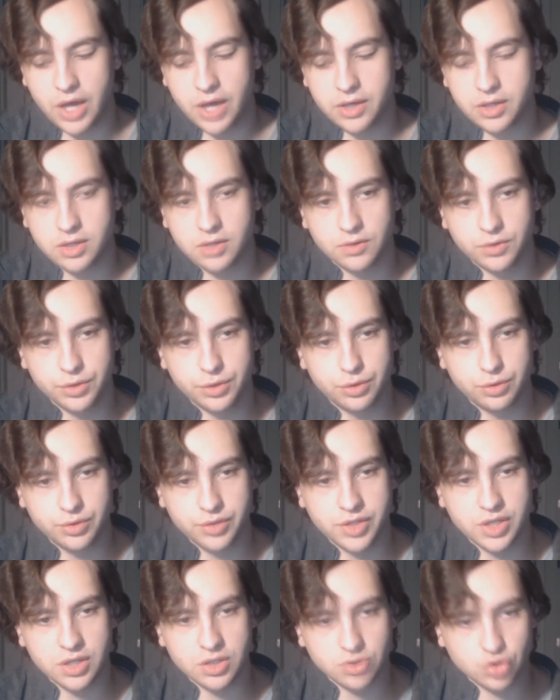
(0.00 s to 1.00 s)
I can
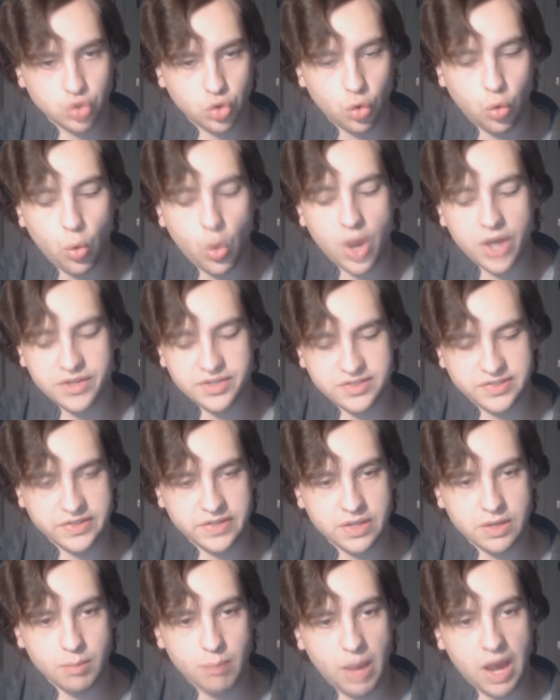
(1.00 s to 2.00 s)
literally get twice
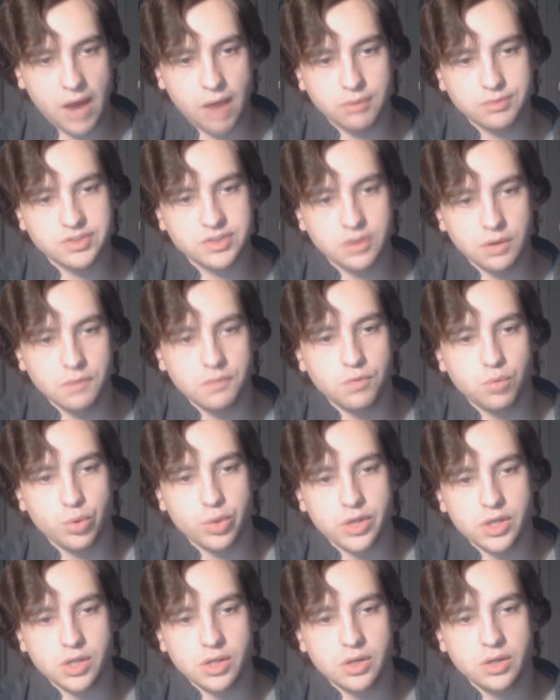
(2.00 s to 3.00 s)
the amount of
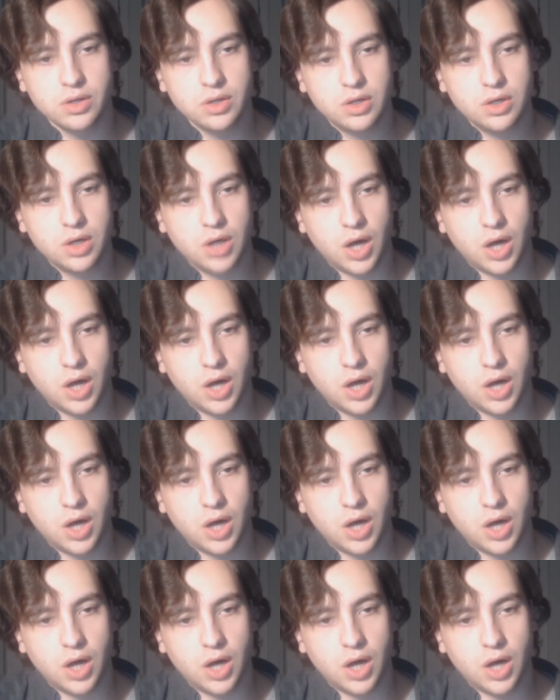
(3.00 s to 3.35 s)
weed